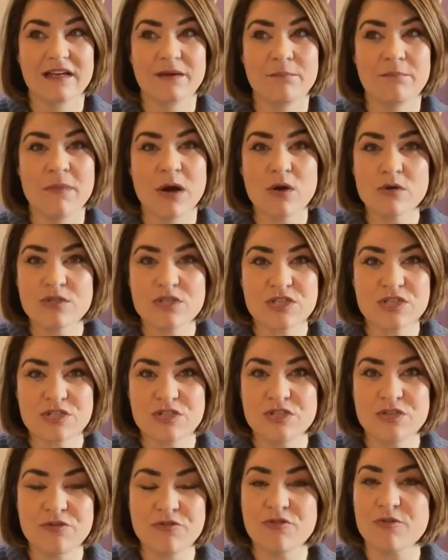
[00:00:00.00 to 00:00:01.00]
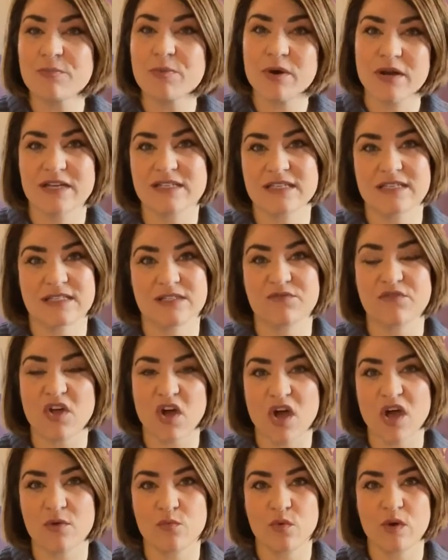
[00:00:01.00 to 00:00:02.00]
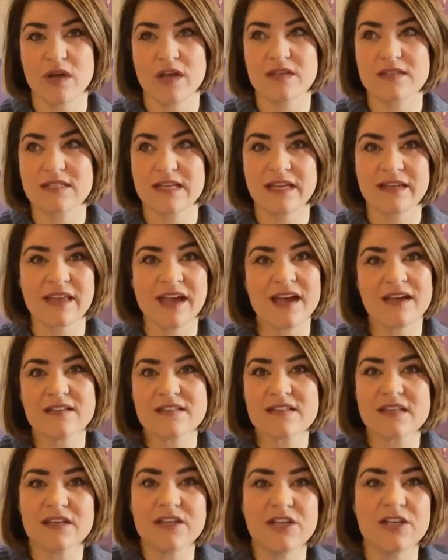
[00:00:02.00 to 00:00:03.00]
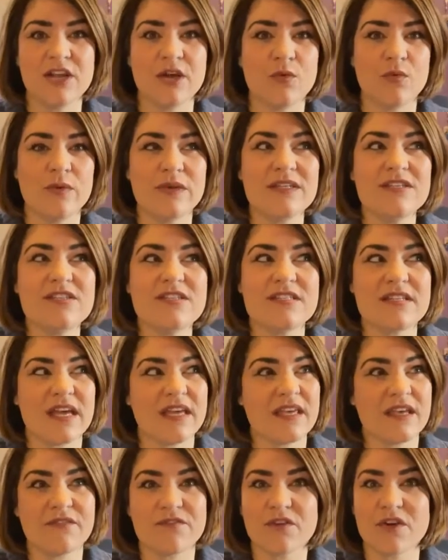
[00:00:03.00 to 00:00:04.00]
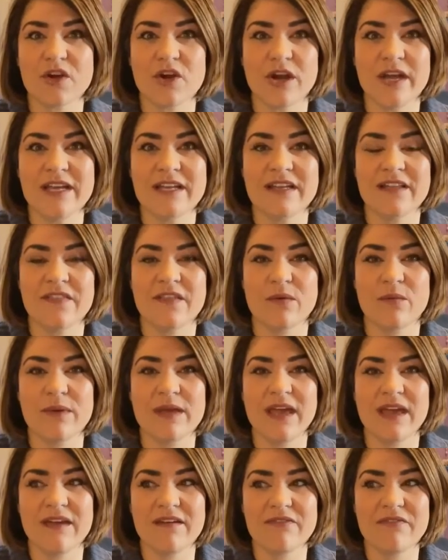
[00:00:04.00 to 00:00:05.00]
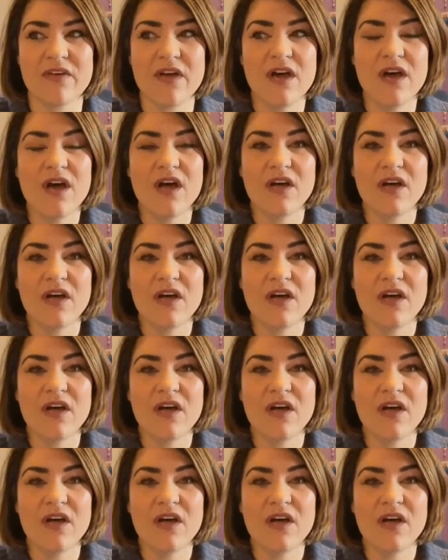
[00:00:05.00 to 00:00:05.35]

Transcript: moses knew the presence of god was and guys you know we just take it for granted that we have